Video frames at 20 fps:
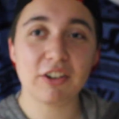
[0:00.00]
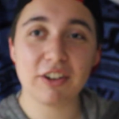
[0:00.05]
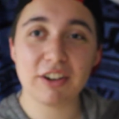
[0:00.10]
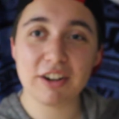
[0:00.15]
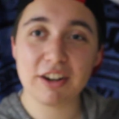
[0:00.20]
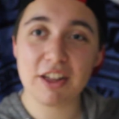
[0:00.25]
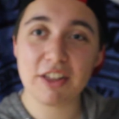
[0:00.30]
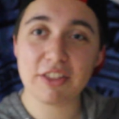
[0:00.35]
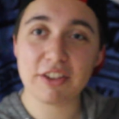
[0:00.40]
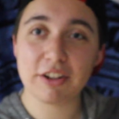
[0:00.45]
or
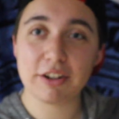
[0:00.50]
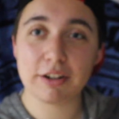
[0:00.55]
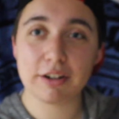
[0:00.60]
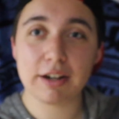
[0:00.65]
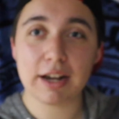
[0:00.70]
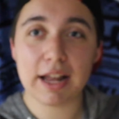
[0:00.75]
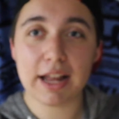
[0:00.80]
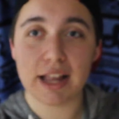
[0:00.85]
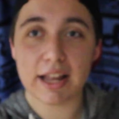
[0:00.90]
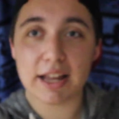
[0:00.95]

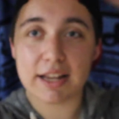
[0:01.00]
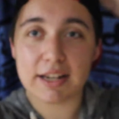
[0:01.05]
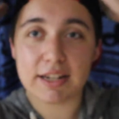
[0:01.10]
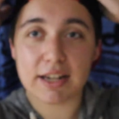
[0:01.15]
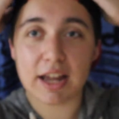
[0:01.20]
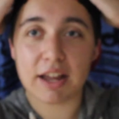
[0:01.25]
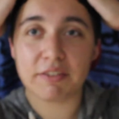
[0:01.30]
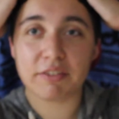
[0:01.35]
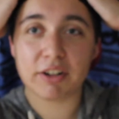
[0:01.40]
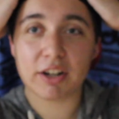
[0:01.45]
another, and
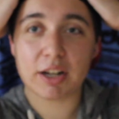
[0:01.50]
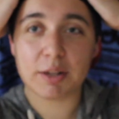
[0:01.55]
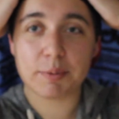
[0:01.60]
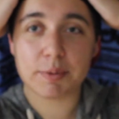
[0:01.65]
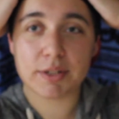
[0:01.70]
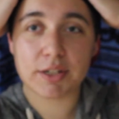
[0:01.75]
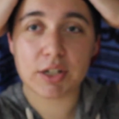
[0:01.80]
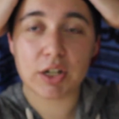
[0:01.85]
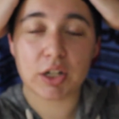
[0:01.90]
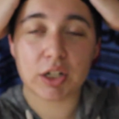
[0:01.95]
I've already
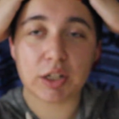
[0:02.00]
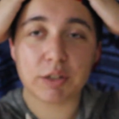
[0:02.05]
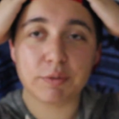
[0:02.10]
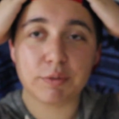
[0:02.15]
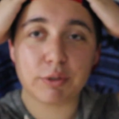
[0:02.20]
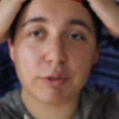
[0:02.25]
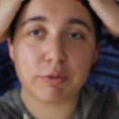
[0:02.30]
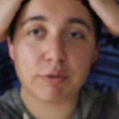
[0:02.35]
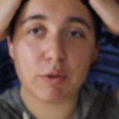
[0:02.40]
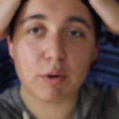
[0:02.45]
been talking
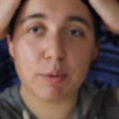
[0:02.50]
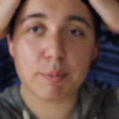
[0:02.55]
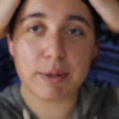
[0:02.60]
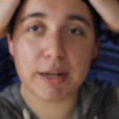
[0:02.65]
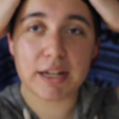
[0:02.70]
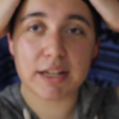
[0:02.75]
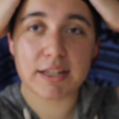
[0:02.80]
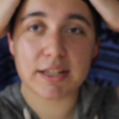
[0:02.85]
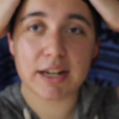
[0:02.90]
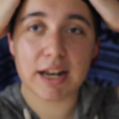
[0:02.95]
for 4
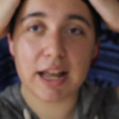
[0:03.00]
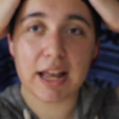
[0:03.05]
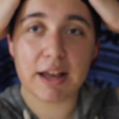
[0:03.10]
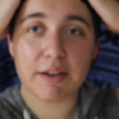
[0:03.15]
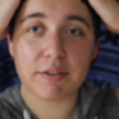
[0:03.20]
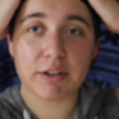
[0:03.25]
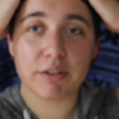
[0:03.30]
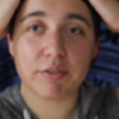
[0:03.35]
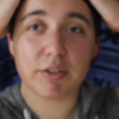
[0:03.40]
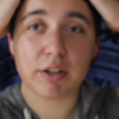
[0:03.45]
minutes and I
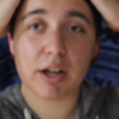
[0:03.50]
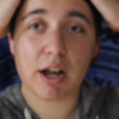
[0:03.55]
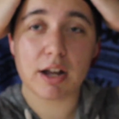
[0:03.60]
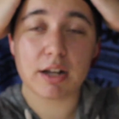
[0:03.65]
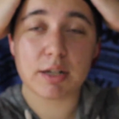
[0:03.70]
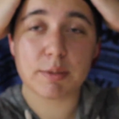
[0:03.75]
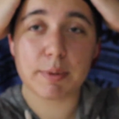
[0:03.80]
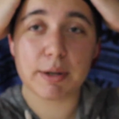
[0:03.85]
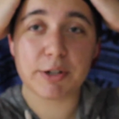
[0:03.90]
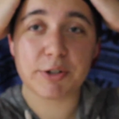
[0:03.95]
haven't even
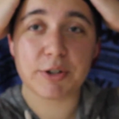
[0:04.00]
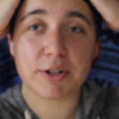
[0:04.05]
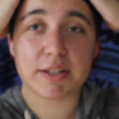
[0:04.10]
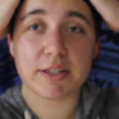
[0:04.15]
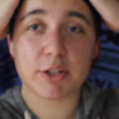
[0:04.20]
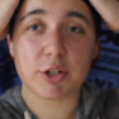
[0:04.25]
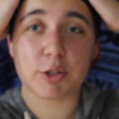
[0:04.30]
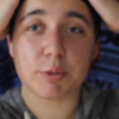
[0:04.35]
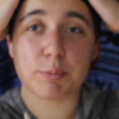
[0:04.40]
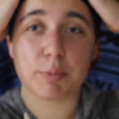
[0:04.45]
gotten to my
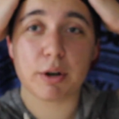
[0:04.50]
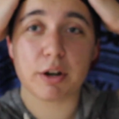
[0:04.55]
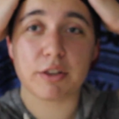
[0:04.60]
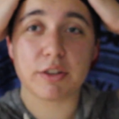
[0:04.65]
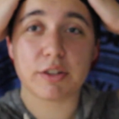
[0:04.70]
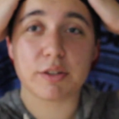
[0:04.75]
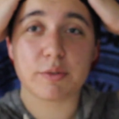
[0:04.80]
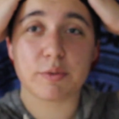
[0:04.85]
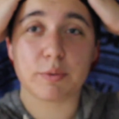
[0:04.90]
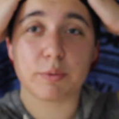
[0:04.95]
transition part of
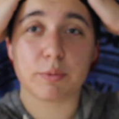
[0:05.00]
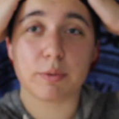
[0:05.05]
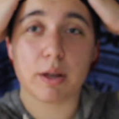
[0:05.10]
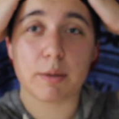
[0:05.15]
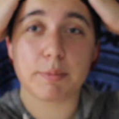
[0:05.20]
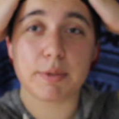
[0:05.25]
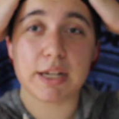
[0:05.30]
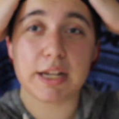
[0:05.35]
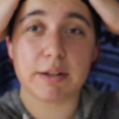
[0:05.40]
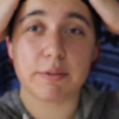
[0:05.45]
this
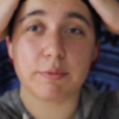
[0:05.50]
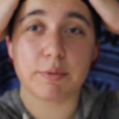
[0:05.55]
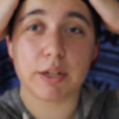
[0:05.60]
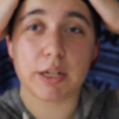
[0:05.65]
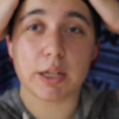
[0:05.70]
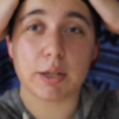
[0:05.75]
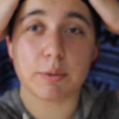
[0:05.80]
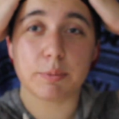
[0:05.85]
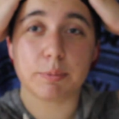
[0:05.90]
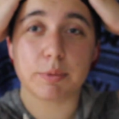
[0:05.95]
update
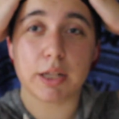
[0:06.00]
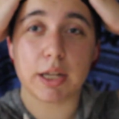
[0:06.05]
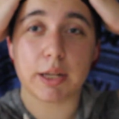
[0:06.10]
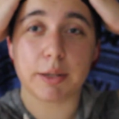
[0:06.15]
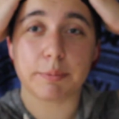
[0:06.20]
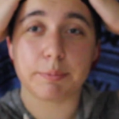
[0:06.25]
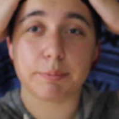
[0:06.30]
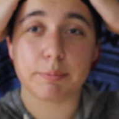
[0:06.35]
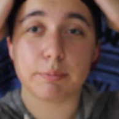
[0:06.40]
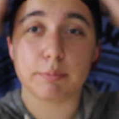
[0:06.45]
video
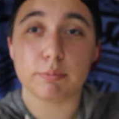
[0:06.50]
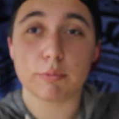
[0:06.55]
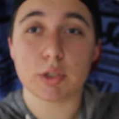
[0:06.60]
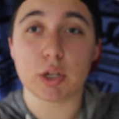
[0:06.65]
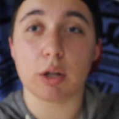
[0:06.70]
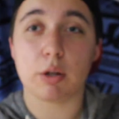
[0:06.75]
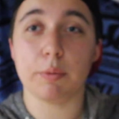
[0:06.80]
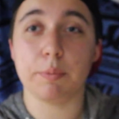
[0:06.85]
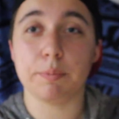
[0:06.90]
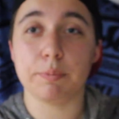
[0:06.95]
thing.
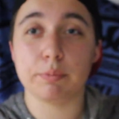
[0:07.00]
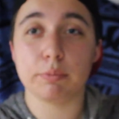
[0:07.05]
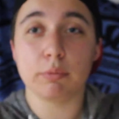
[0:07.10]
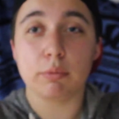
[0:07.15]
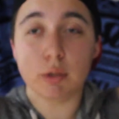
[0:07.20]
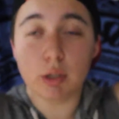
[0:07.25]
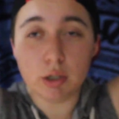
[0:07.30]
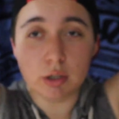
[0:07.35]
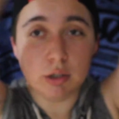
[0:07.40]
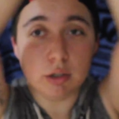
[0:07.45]
So,
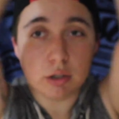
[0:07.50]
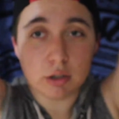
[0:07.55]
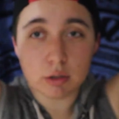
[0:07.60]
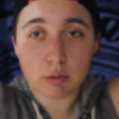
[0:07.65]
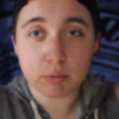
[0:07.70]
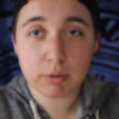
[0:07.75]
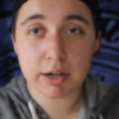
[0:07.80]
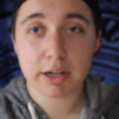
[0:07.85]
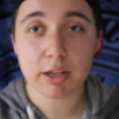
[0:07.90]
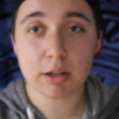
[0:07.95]

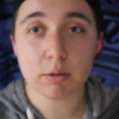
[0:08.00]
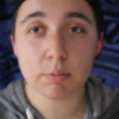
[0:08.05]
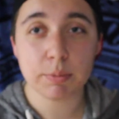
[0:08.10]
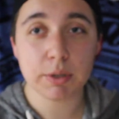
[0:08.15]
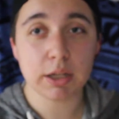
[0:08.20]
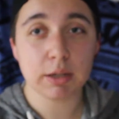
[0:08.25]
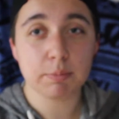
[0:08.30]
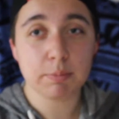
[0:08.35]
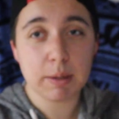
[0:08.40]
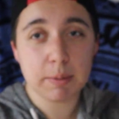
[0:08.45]
way to go
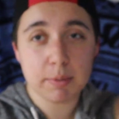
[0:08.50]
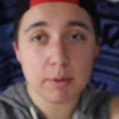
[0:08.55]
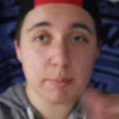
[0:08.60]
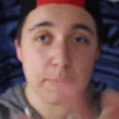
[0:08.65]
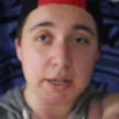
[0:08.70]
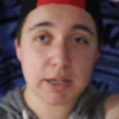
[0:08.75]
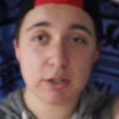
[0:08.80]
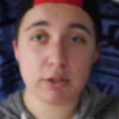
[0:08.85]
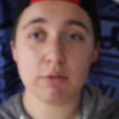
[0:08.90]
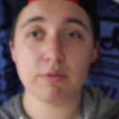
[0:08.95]
me. Maybe I'll
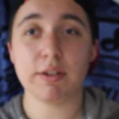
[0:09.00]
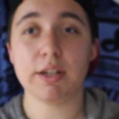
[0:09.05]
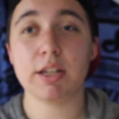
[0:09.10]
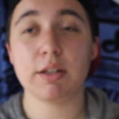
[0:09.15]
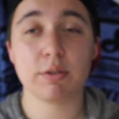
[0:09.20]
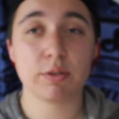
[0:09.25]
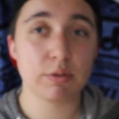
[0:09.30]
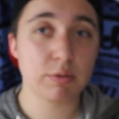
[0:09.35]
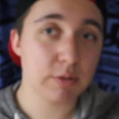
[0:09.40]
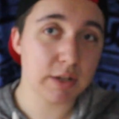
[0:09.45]
make 2
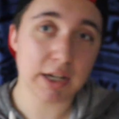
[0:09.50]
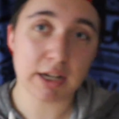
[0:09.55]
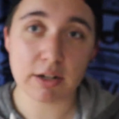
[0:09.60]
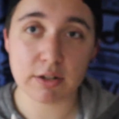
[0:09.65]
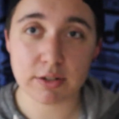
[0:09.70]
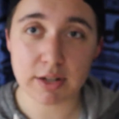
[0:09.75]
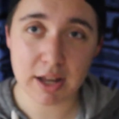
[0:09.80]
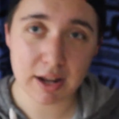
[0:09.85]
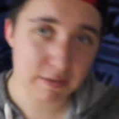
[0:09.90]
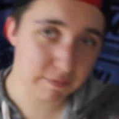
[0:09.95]
videos. Who
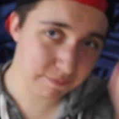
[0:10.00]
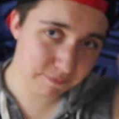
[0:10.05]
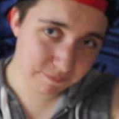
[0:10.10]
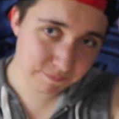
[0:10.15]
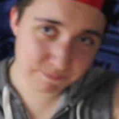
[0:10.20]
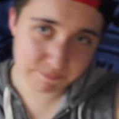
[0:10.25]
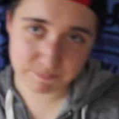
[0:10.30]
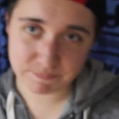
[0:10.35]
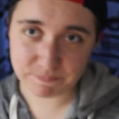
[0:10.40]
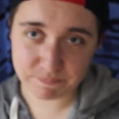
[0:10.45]
cares? I don't
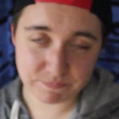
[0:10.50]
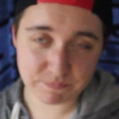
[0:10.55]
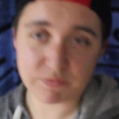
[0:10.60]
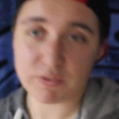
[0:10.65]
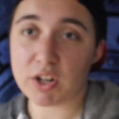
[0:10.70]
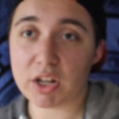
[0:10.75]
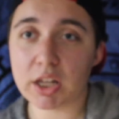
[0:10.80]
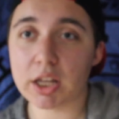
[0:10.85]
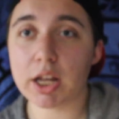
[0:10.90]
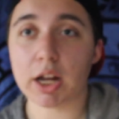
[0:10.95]

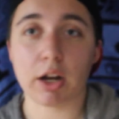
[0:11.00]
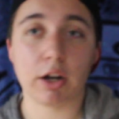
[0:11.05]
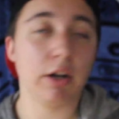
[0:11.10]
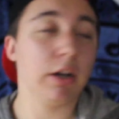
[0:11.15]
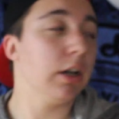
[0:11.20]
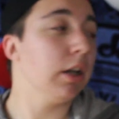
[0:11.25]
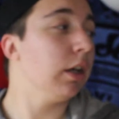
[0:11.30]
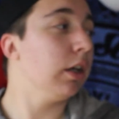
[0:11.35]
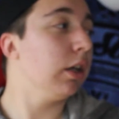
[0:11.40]
fucking care.